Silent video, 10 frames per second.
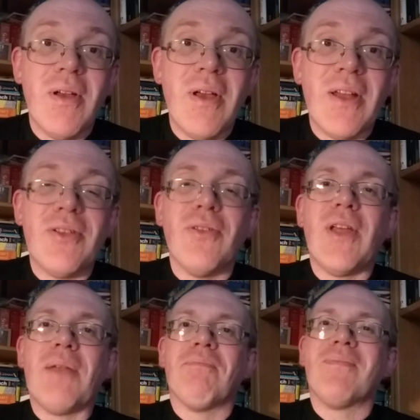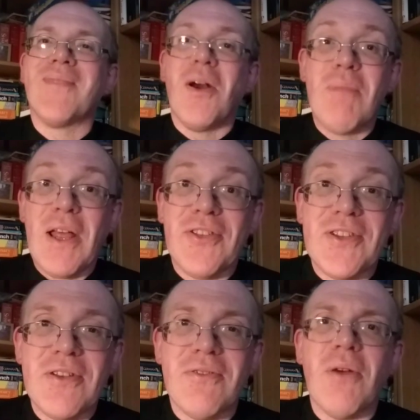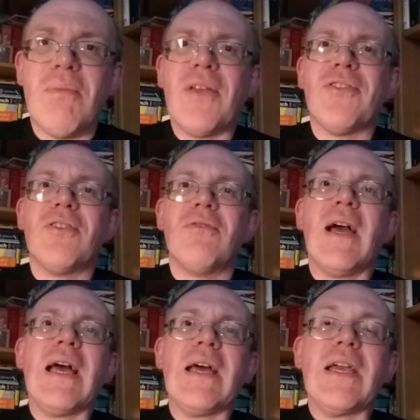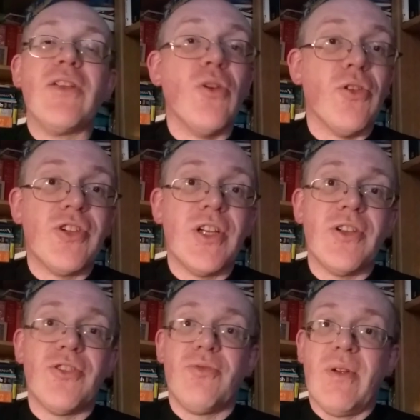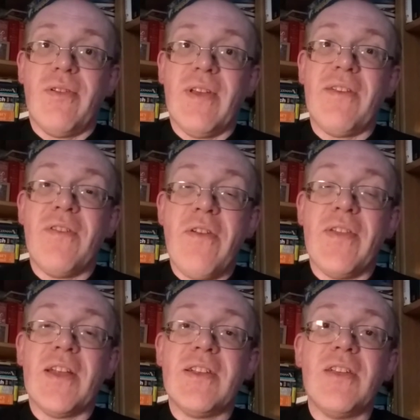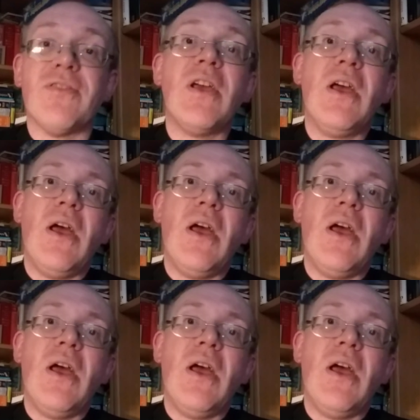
Until then, God bless you. God bless you uh, in your church, wherever that is.